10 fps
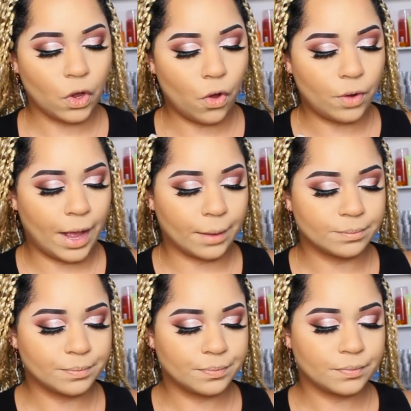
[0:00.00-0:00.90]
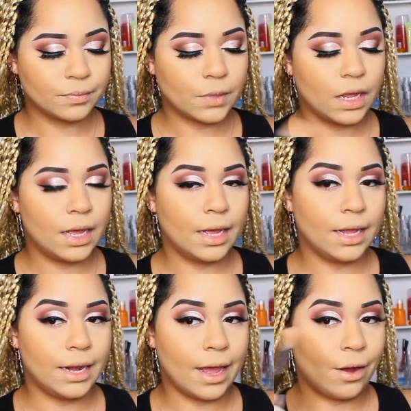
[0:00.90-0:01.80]
Okay,
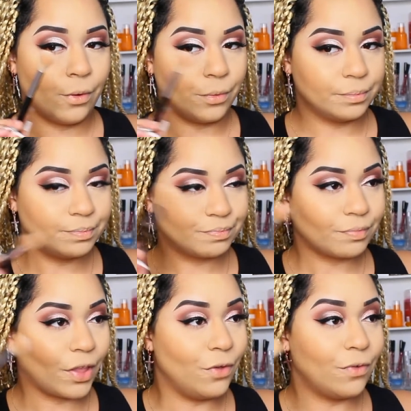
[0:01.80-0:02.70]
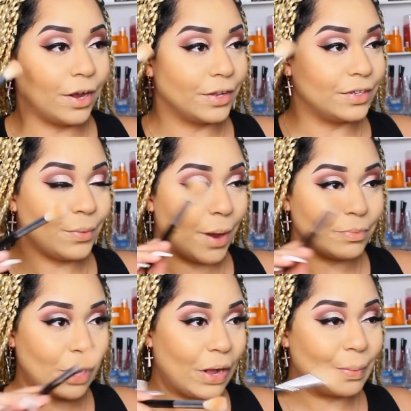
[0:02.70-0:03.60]
and now you finally see what
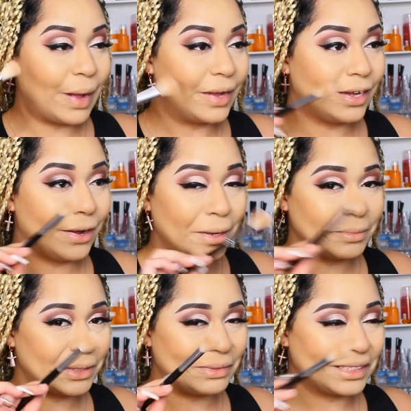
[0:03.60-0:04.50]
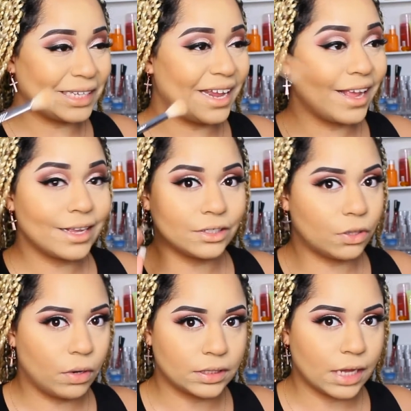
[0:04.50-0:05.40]
I'm talking about, y'all. I'm so excited. I get
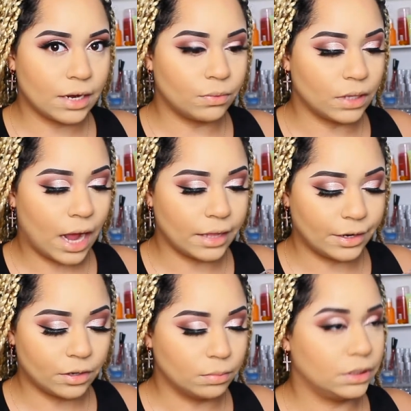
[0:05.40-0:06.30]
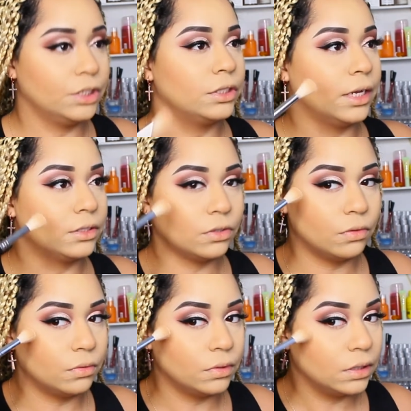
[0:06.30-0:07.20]
so excited with highlighter and blush, like,
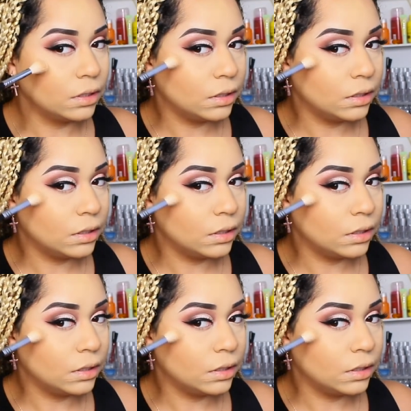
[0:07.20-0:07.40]
so.